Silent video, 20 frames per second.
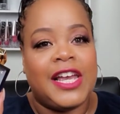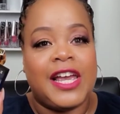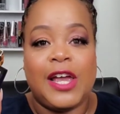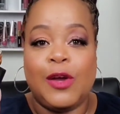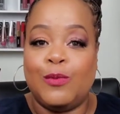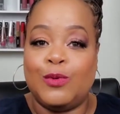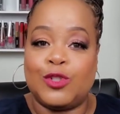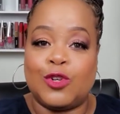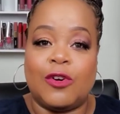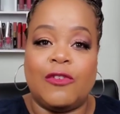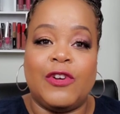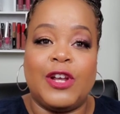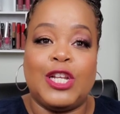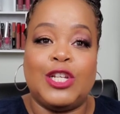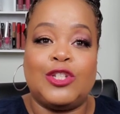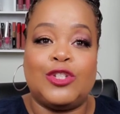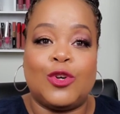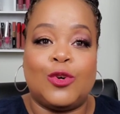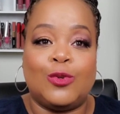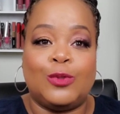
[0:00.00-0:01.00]
It was already
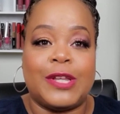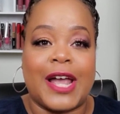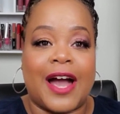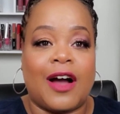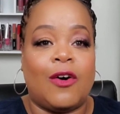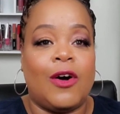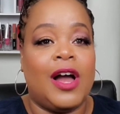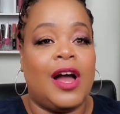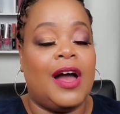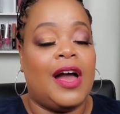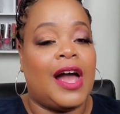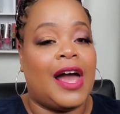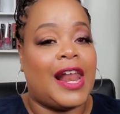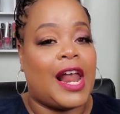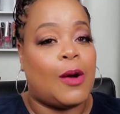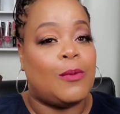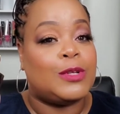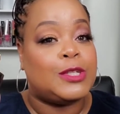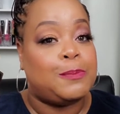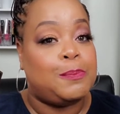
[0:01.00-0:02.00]
sold out. And
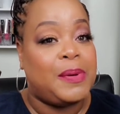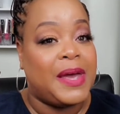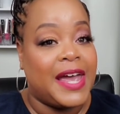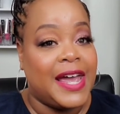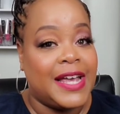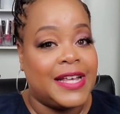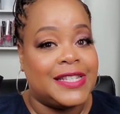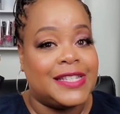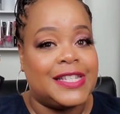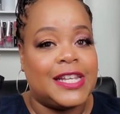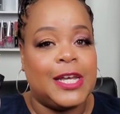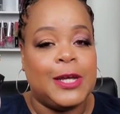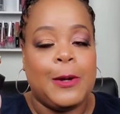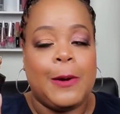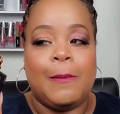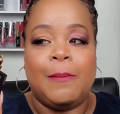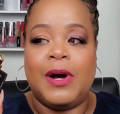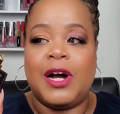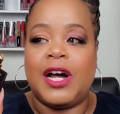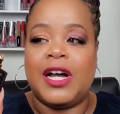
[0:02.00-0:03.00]
I was pissed
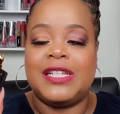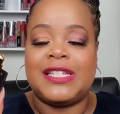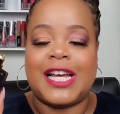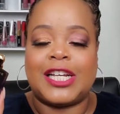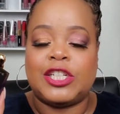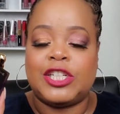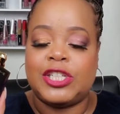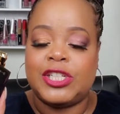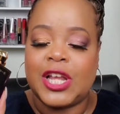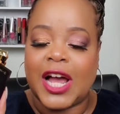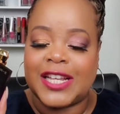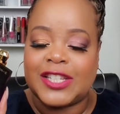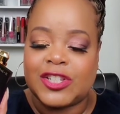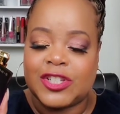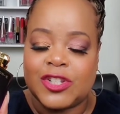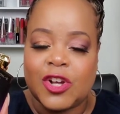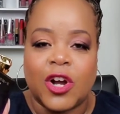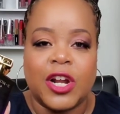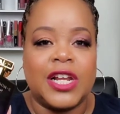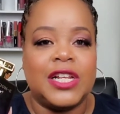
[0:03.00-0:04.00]
because I
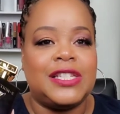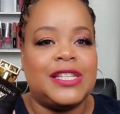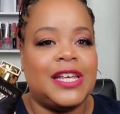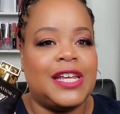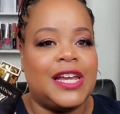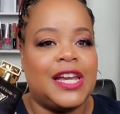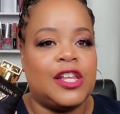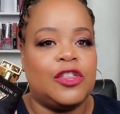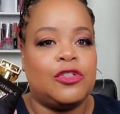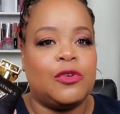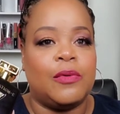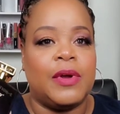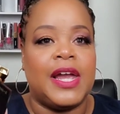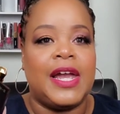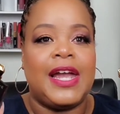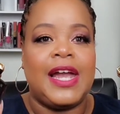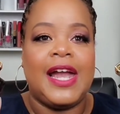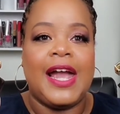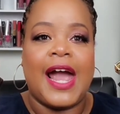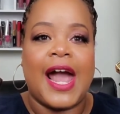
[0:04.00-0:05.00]
started to get
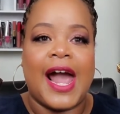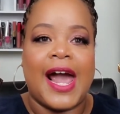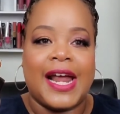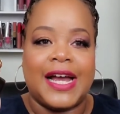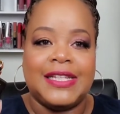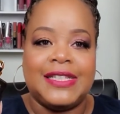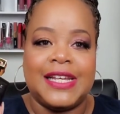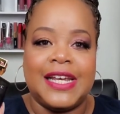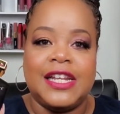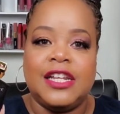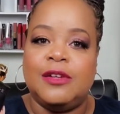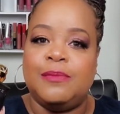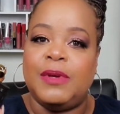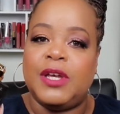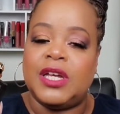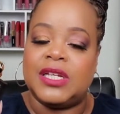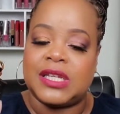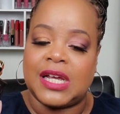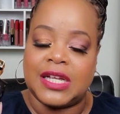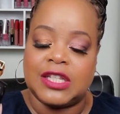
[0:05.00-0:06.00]
three and I didn't,
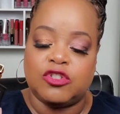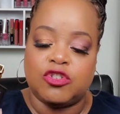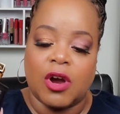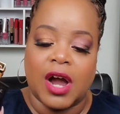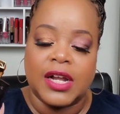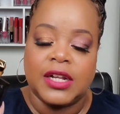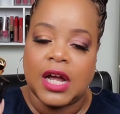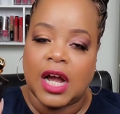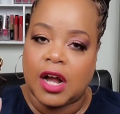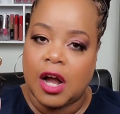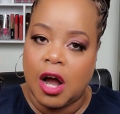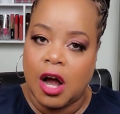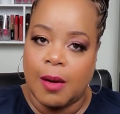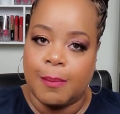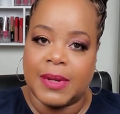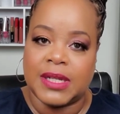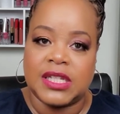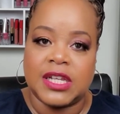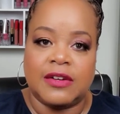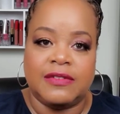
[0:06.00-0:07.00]
because I tried to calm
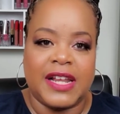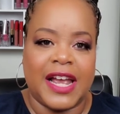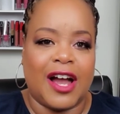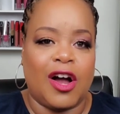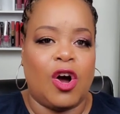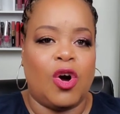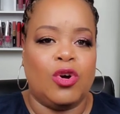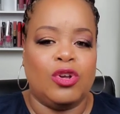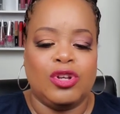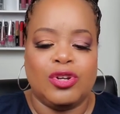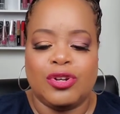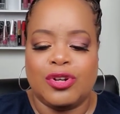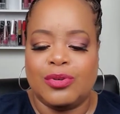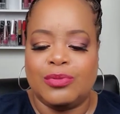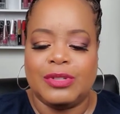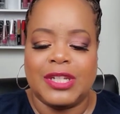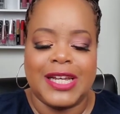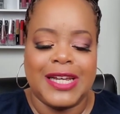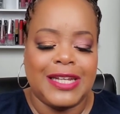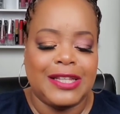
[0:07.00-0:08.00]
myself down. Oh, you
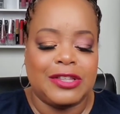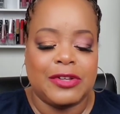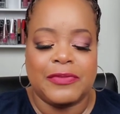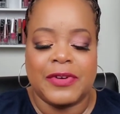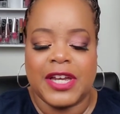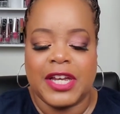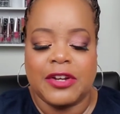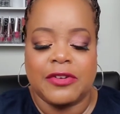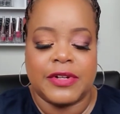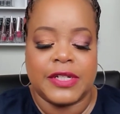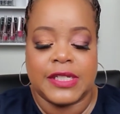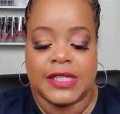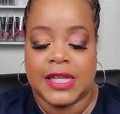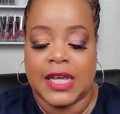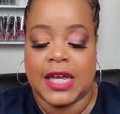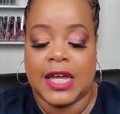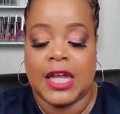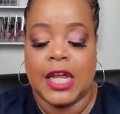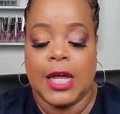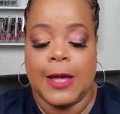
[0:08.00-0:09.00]
don't need three,
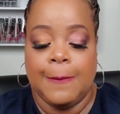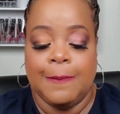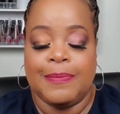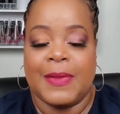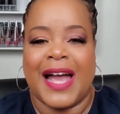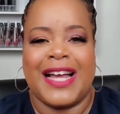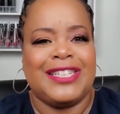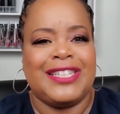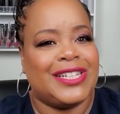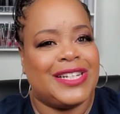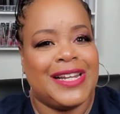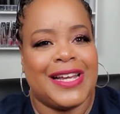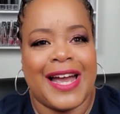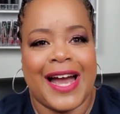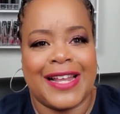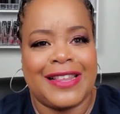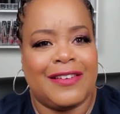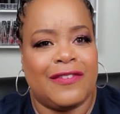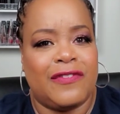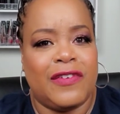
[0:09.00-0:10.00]
Christine. I should have
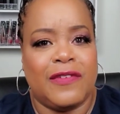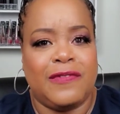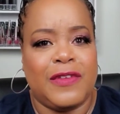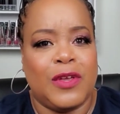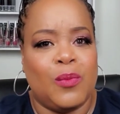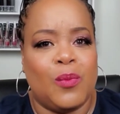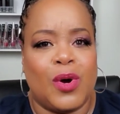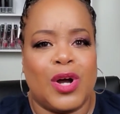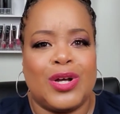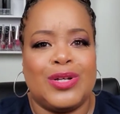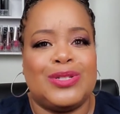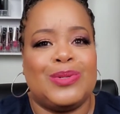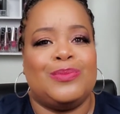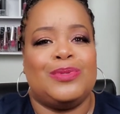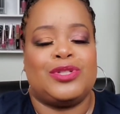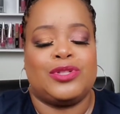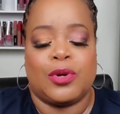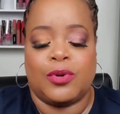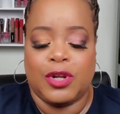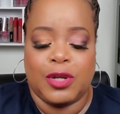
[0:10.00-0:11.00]
got the 51 because it
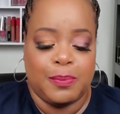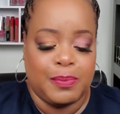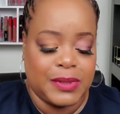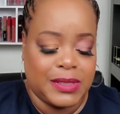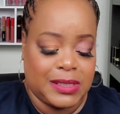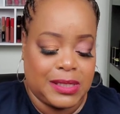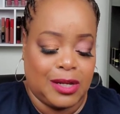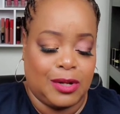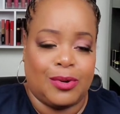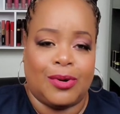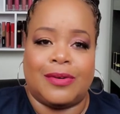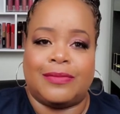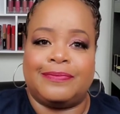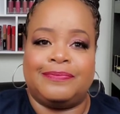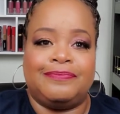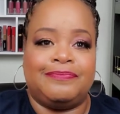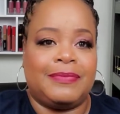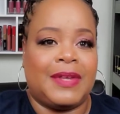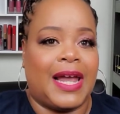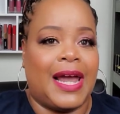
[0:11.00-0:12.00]
was 30% off
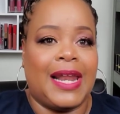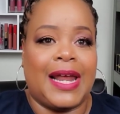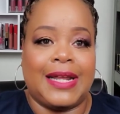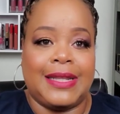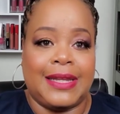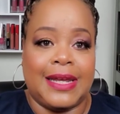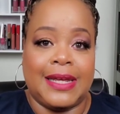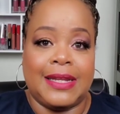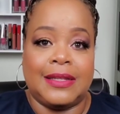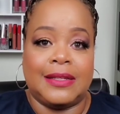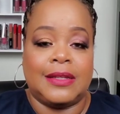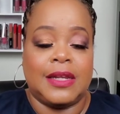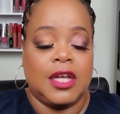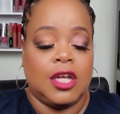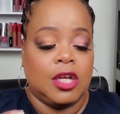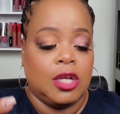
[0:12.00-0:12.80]
and I didn't.